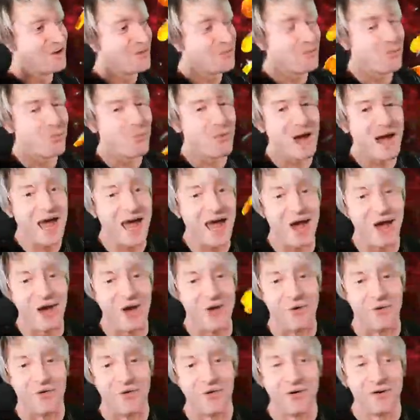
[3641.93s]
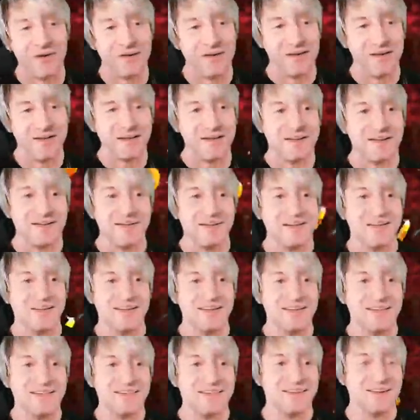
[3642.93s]
Wow.
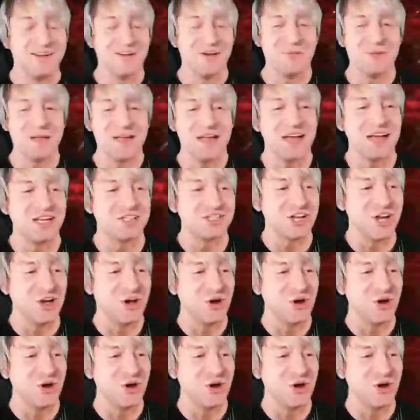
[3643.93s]
Oh my gosh, I